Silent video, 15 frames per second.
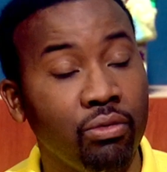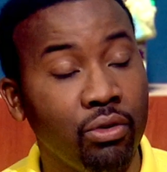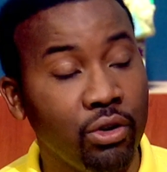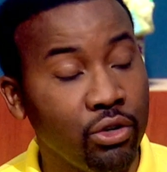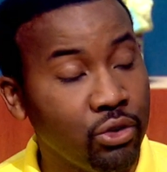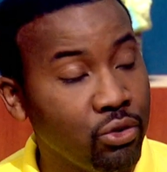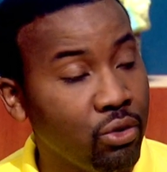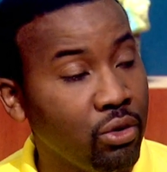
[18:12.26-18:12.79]

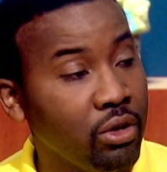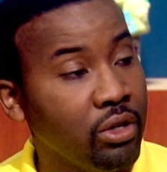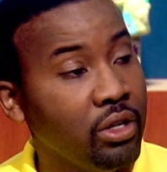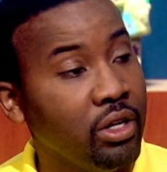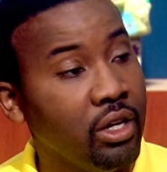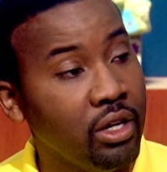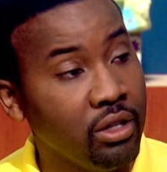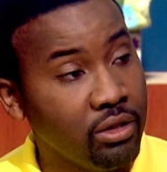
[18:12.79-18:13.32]
very
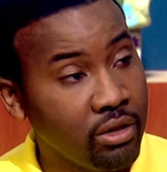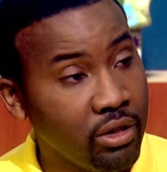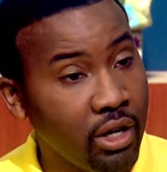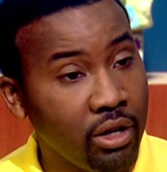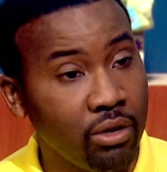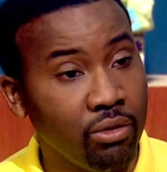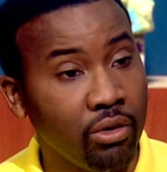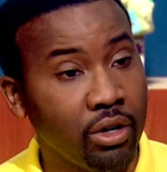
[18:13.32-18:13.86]
shortly into
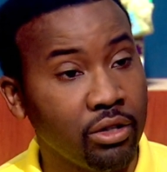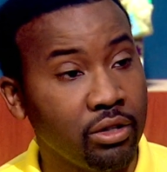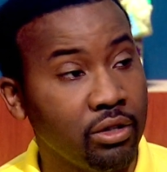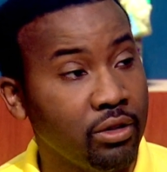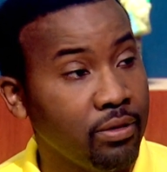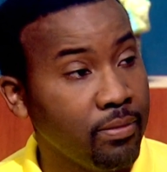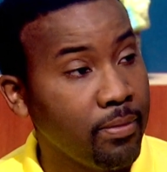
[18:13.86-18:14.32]
that direction.